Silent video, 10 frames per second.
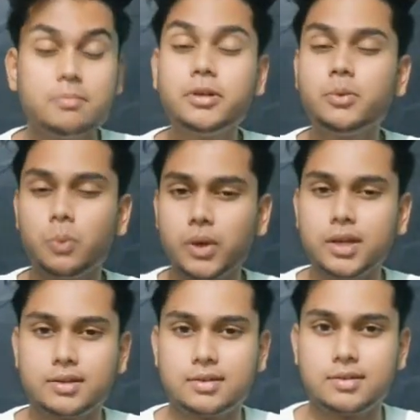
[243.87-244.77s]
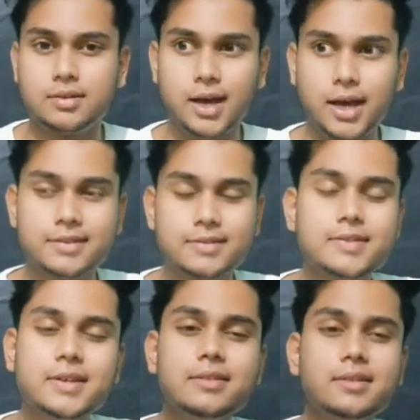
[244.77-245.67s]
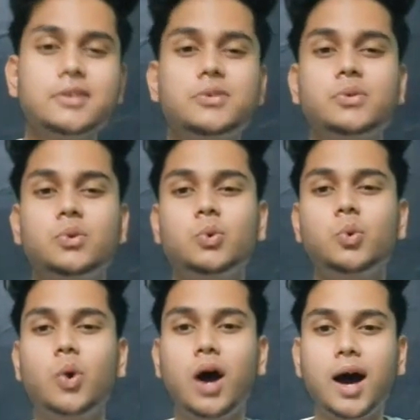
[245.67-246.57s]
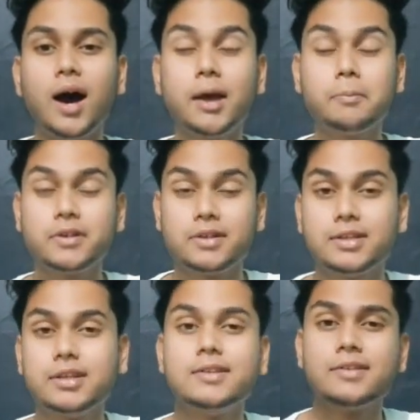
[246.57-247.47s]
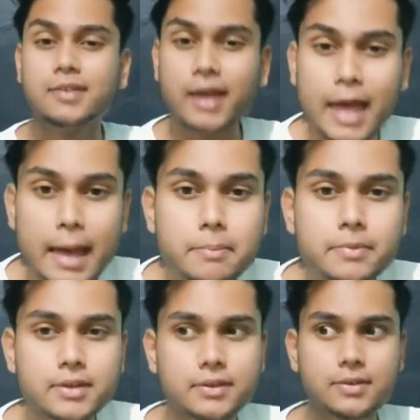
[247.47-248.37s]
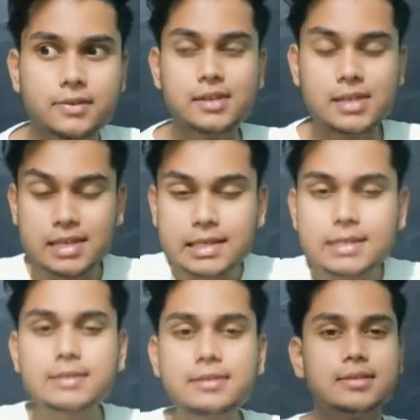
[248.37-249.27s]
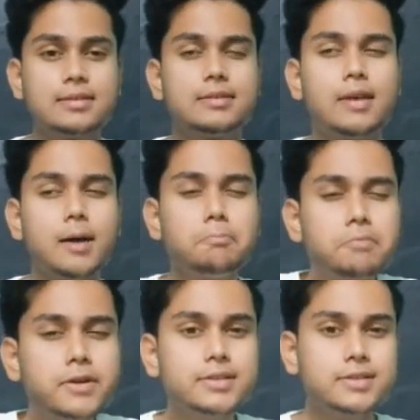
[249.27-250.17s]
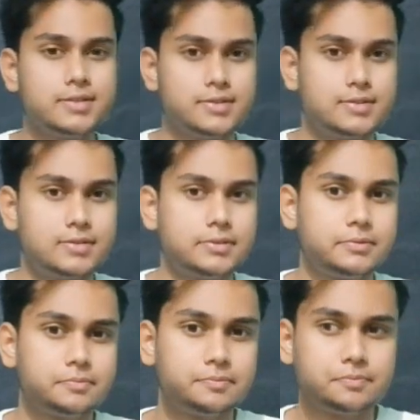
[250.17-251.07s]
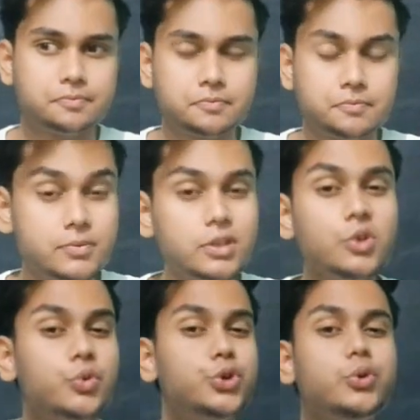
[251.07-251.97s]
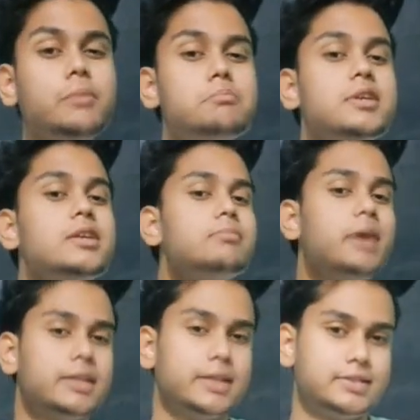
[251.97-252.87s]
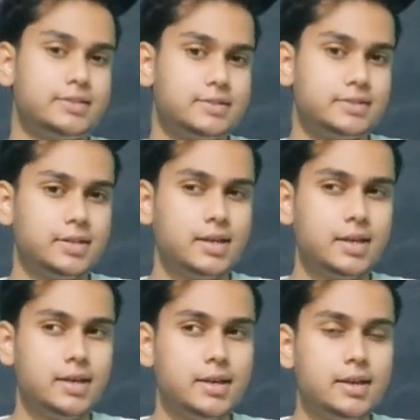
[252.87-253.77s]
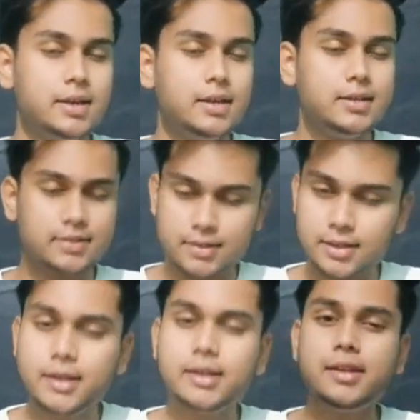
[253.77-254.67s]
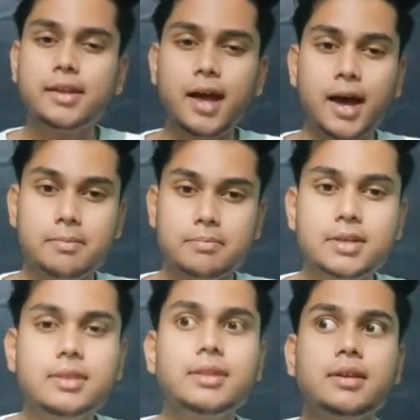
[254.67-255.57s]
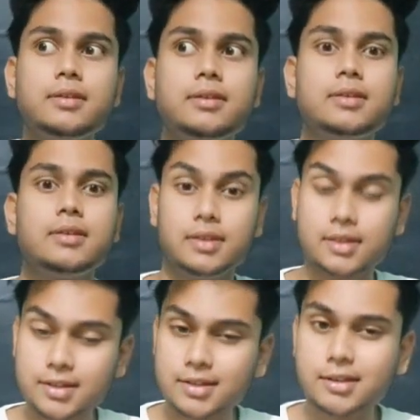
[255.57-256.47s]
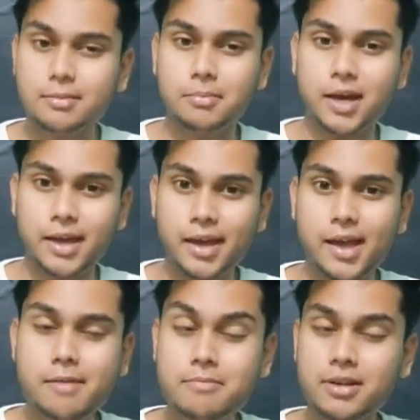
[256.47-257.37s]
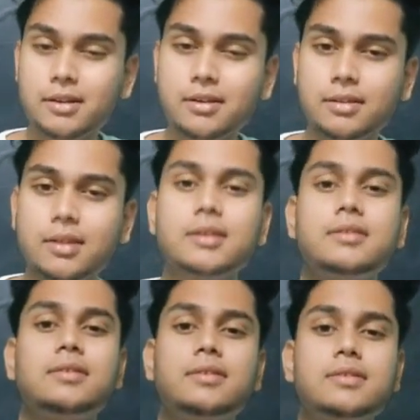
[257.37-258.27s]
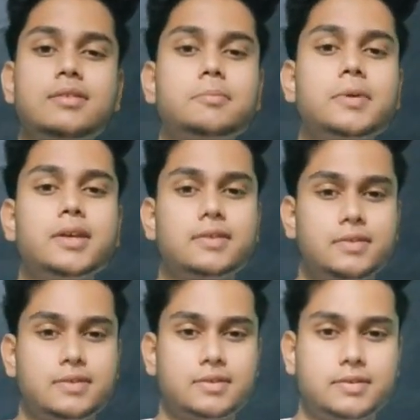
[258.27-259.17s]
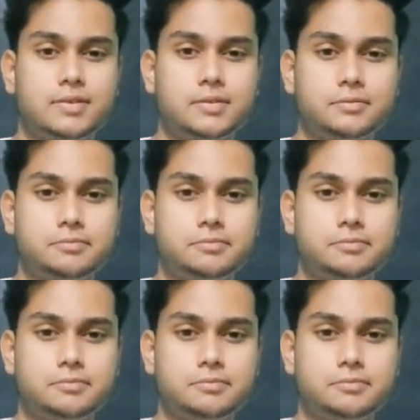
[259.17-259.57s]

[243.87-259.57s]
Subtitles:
But wait, I said there is no I, but there is amness, easiness, a presence. What do I mean by that? Certainly, I mean there is nothing in my hand, but there is space.